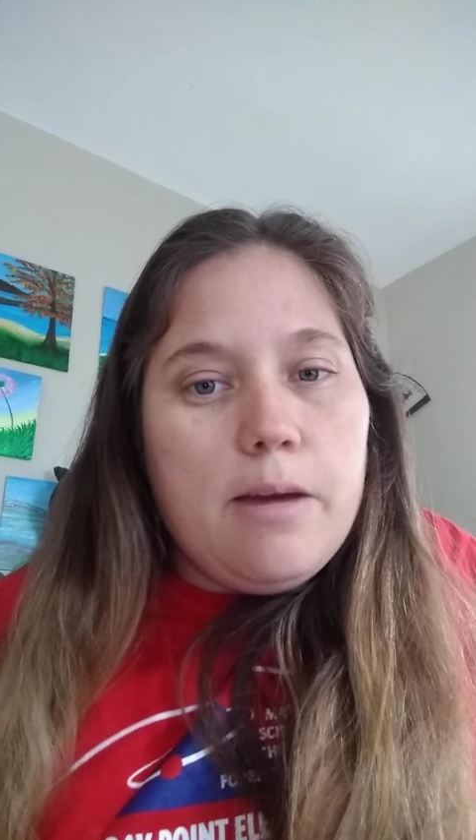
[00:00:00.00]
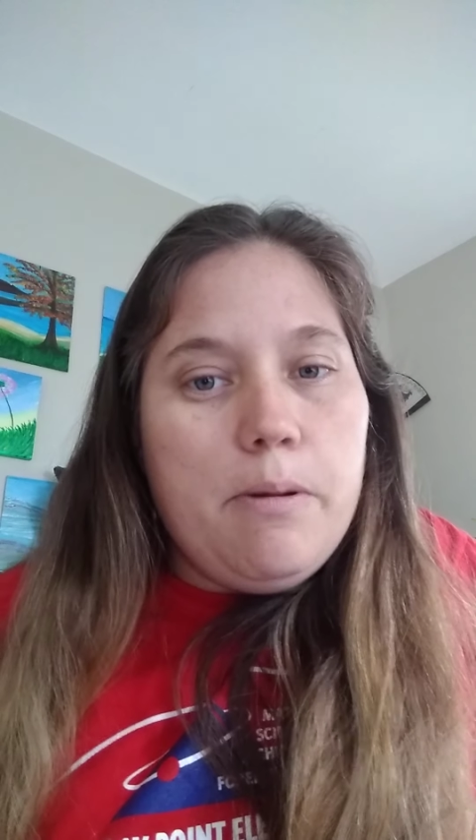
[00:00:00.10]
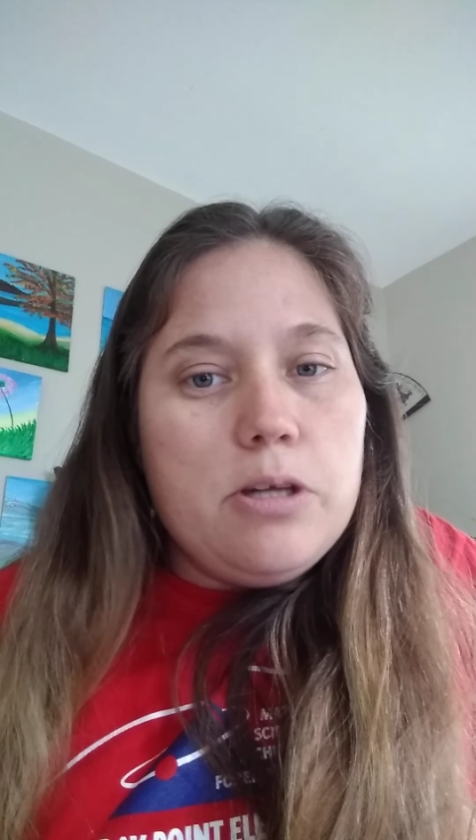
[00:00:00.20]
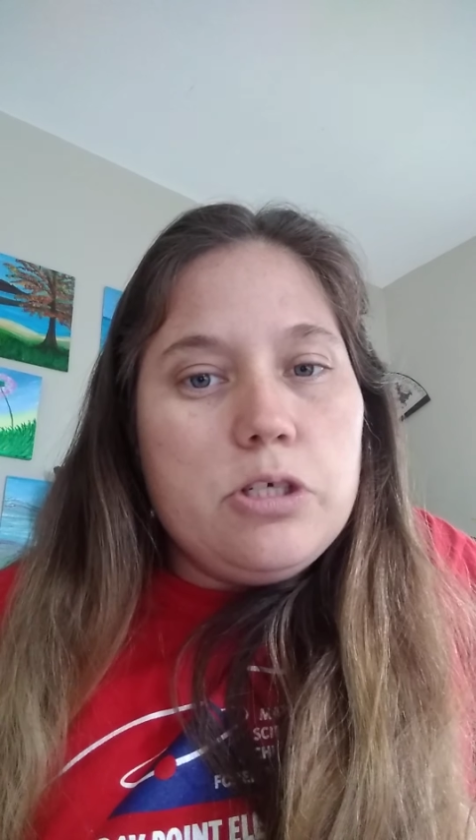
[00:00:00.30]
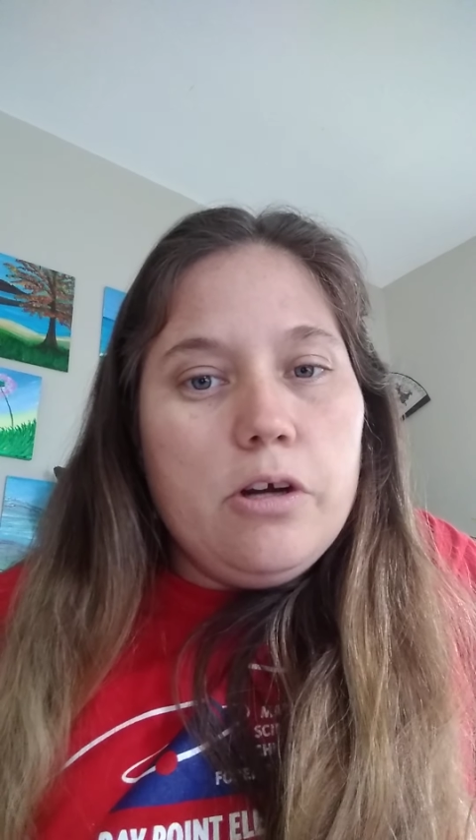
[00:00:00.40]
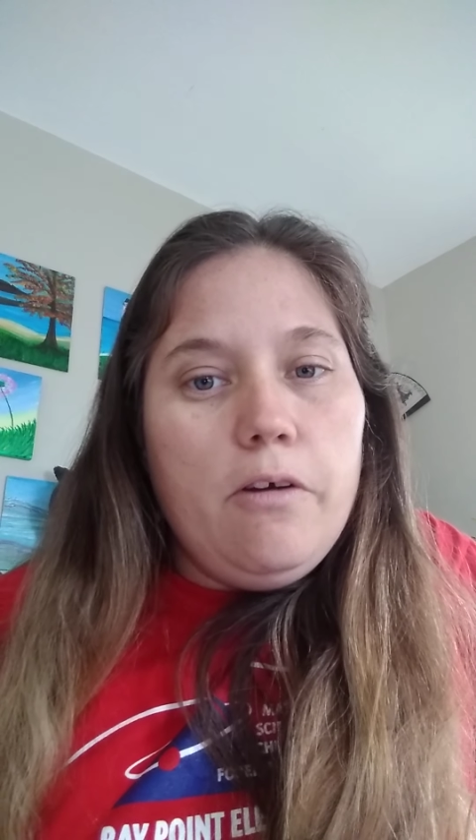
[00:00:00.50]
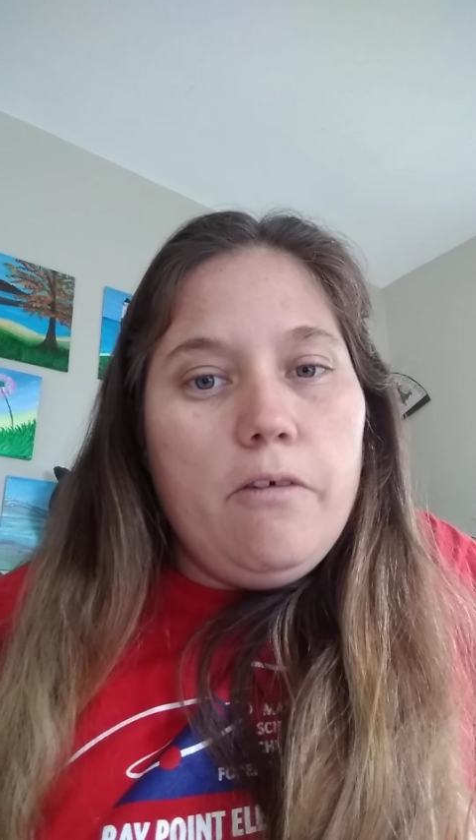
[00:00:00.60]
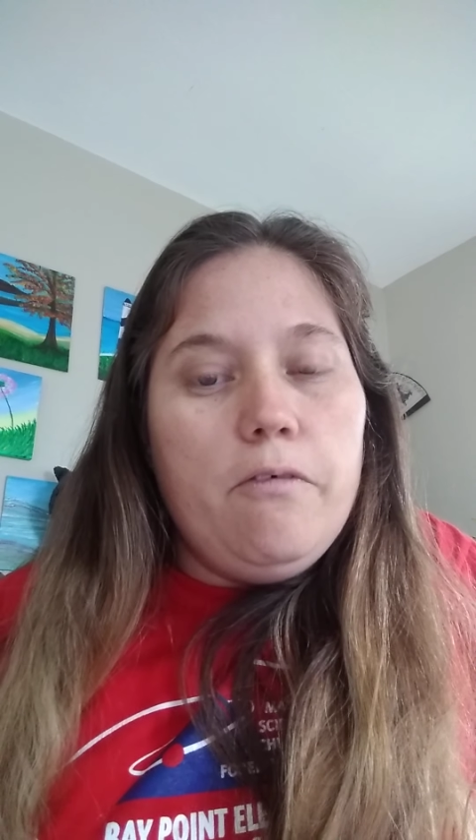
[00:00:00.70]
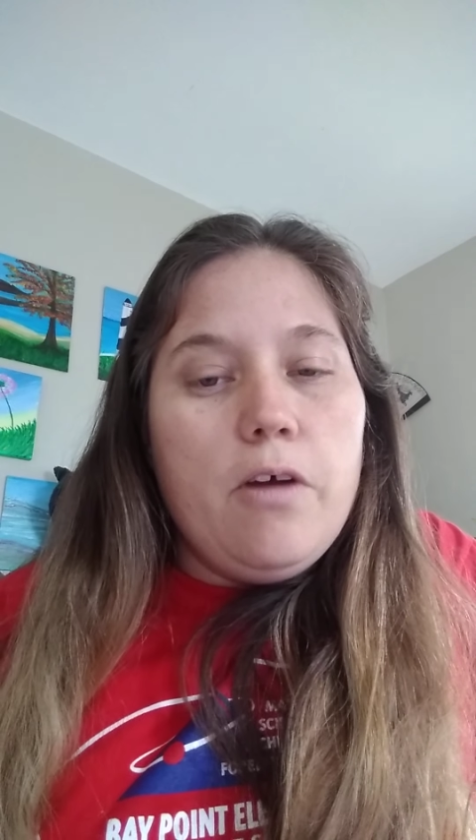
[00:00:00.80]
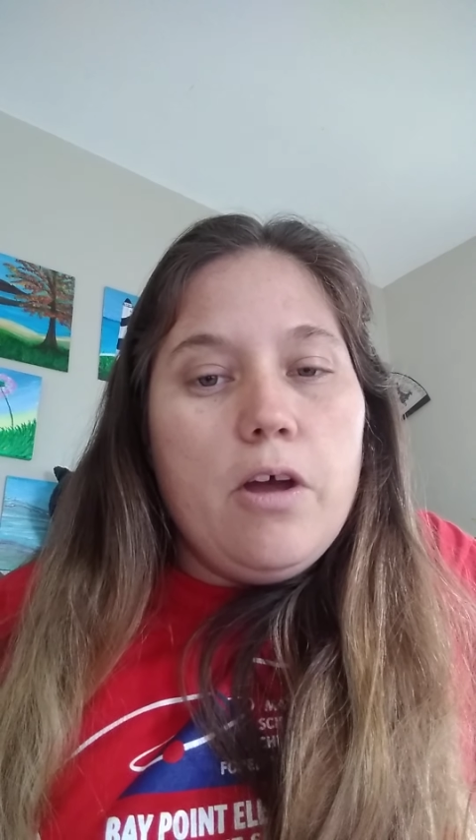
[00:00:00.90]
a picture
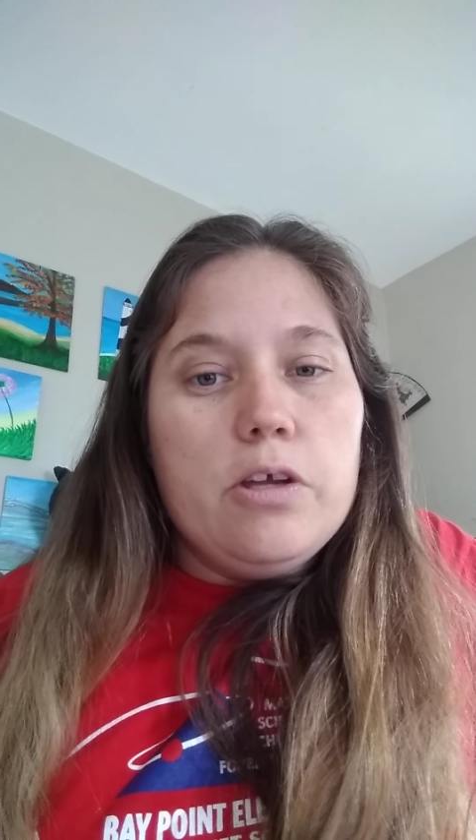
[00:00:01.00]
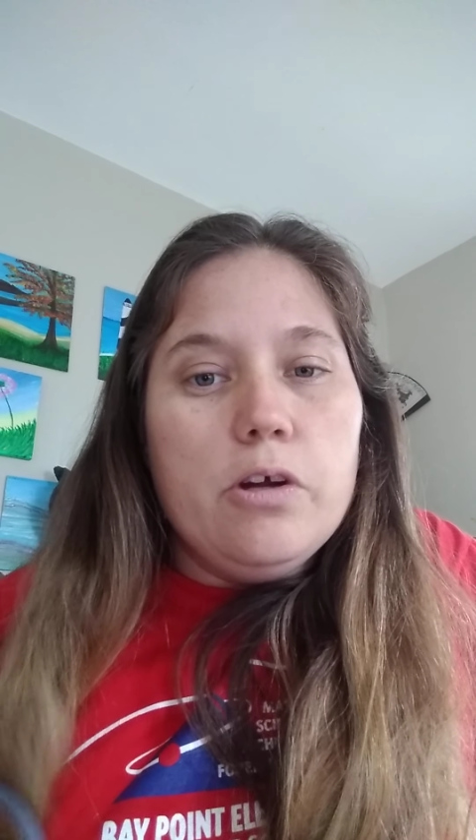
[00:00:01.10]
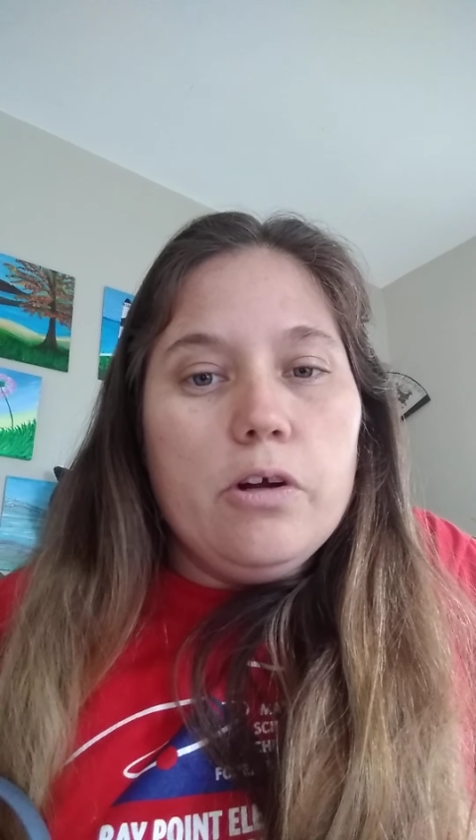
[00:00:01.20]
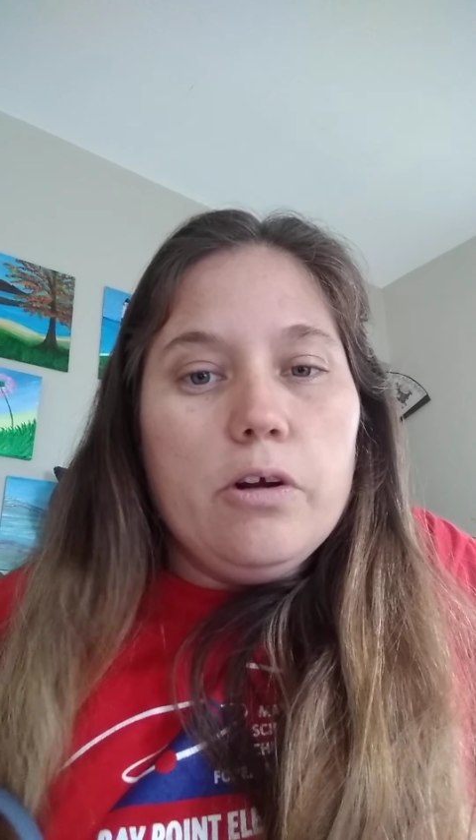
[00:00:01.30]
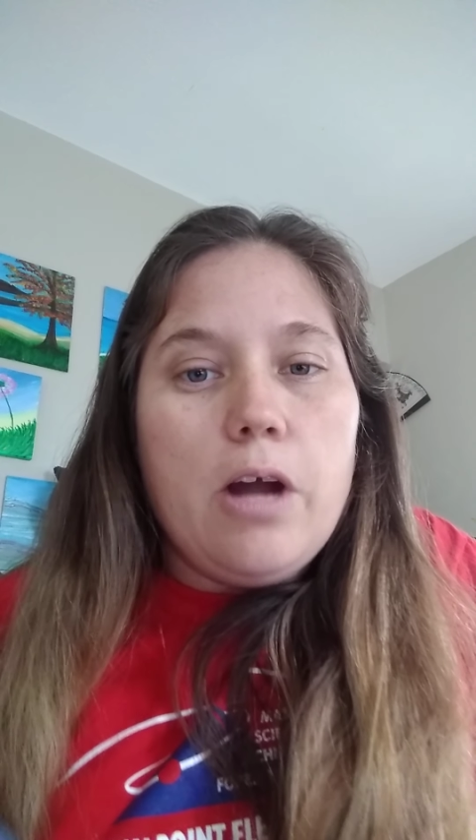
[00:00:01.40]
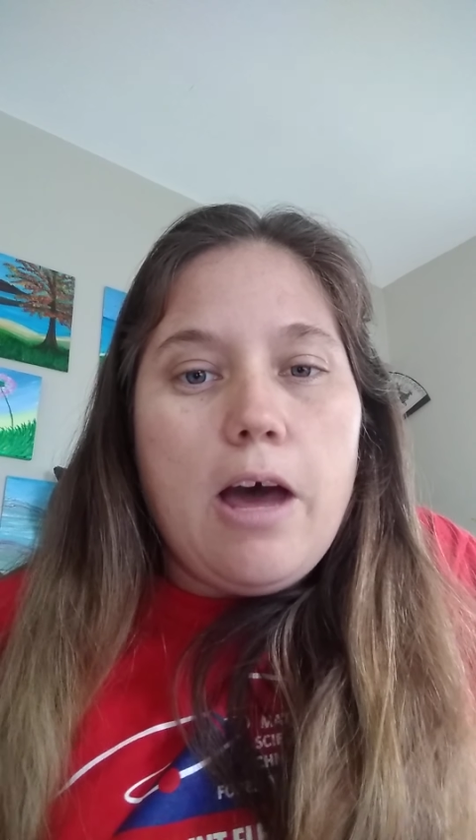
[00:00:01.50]
of your